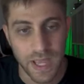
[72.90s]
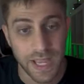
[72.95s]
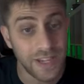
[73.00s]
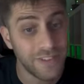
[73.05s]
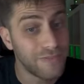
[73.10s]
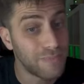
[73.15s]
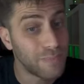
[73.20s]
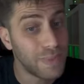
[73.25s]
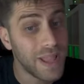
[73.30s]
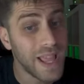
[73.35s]

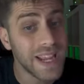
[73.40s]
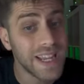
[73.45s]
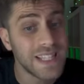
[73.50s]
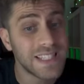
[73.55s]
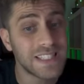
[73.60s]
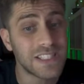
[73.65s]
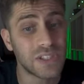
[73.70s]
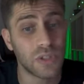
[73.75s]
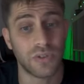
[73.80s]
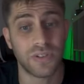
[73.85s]
If black
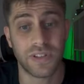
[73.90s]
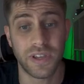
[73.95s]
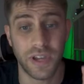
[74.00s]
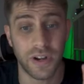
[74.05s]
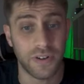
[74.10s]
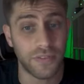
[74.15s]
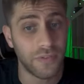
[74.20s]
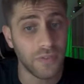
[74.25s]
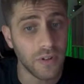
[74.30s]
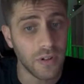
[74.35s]
is not
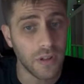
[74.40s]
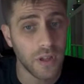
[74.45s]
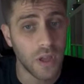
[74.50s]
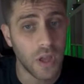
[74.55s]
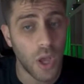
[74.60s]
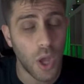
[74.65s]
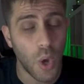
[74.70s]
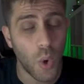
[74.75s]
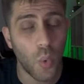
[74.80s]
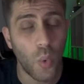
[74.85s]
careful,
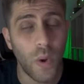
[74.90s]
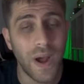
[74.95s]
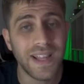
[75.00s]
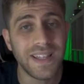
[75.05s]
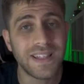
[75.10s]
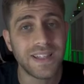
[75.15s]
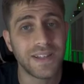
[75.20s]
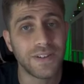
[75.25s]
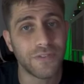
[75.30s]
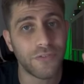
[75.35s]

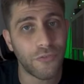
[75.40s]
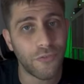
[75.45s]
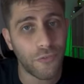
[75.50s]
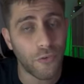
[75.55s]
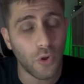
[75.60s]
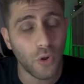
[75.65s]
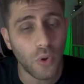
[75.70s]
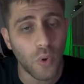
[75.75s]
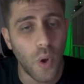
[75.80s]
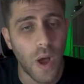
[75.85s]
white can
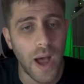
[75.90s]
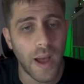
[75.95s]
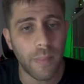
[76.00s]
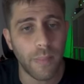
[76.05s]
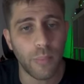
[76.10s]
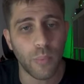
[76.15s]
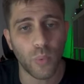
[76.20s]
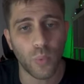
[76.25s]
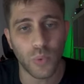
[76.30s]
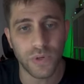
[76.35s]
follow
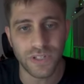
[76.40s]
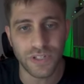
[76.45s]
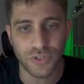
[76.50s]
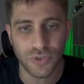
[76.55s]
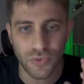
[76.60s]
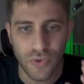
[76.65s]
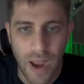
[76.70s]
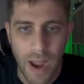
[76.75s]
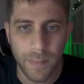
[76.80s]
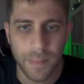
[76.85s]
up with
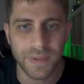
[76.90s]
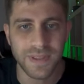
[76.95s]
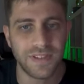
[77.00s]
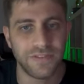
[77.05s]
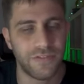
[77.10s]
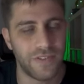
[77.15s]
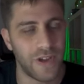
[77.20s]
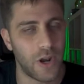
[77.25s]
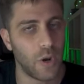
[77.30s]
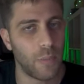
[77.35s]
rapid
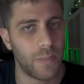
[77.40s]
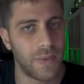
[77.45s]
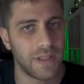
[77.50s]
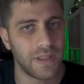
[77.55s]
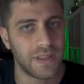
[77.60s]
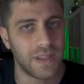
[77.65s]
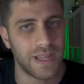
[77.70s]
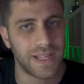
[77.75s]
development